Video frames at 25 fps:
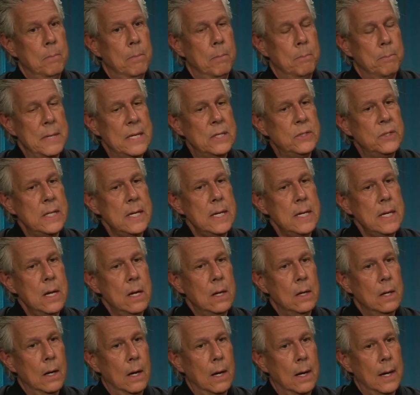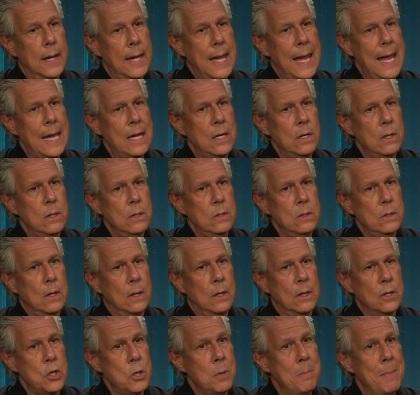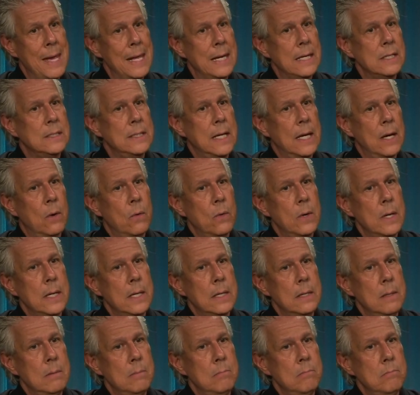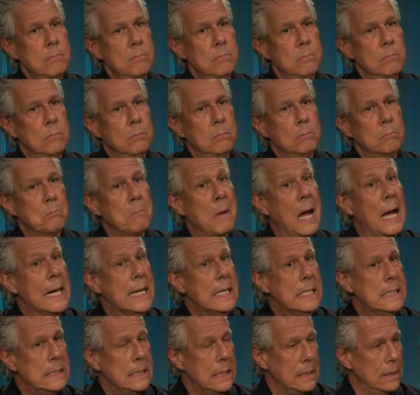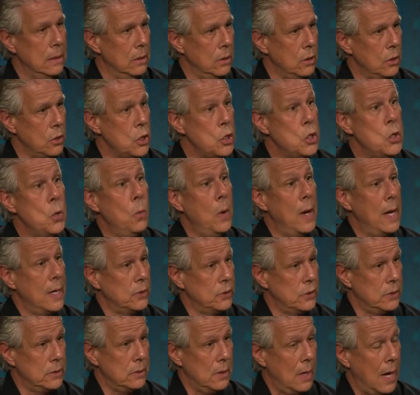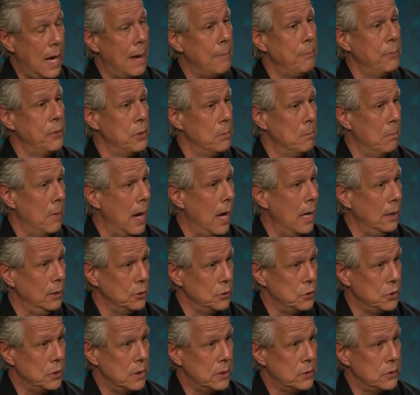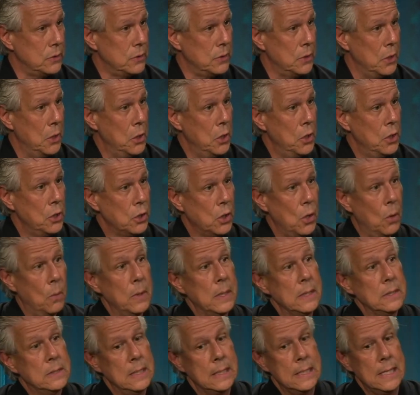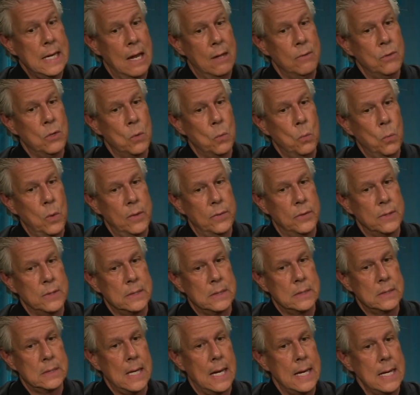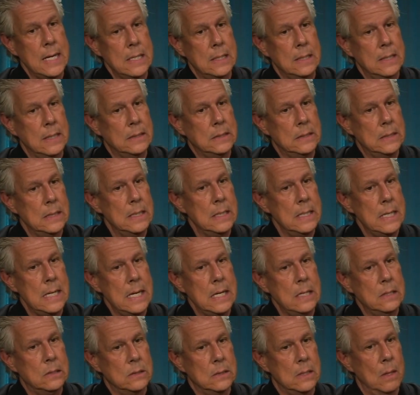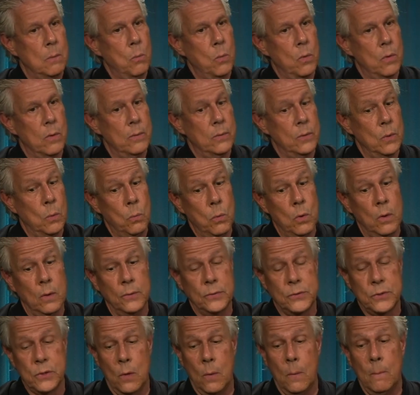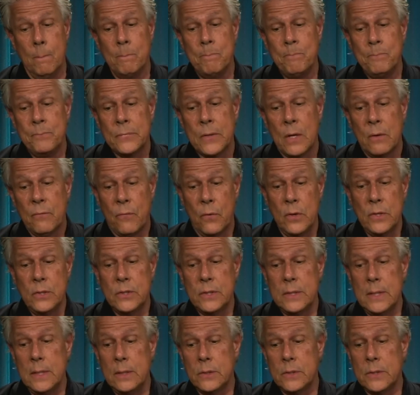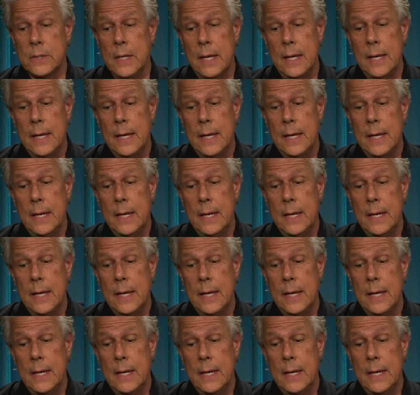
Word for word: busy and humanitarian-minded U.S. ophthalmologists going together with a site that's in need somewhere in the world. So, for instance,